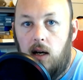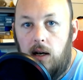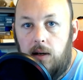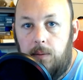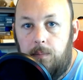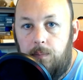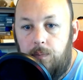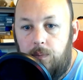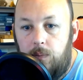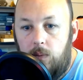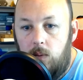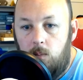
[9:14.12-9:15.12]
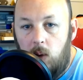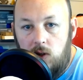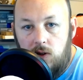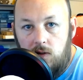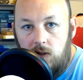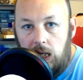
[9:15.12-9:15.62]
Um,
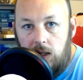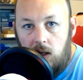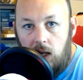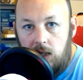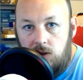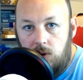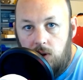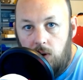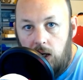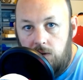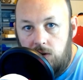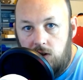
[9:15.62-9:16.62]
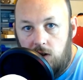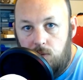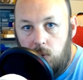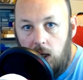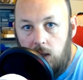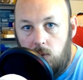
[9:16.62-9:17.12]
most of the other laser engravers
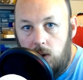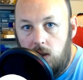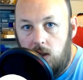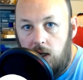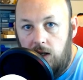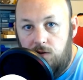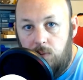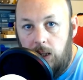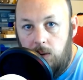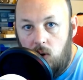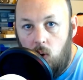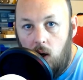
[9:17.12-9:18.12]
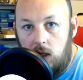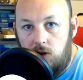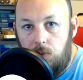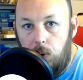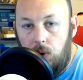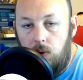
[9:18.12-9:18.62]
I've played with have been quite
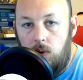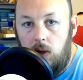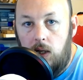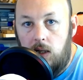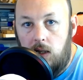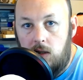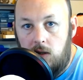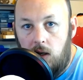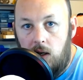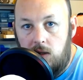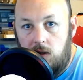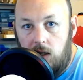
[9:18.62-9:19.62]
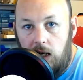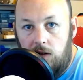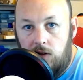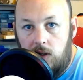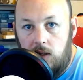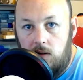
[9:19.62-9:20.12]
small, and it's nice to
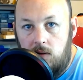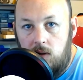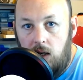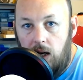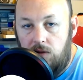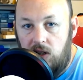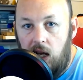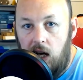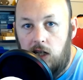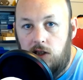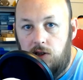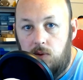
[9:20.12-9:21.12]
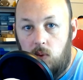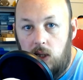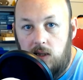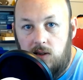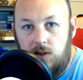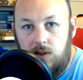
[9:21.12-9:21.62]
have a have a large
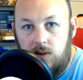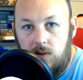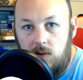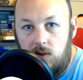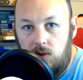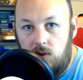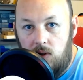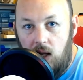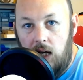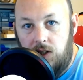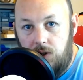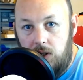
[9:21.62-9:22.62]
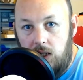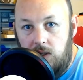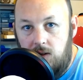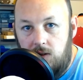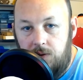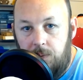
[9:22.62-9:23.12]
one to do larger
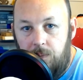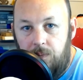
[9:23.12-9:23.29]
things.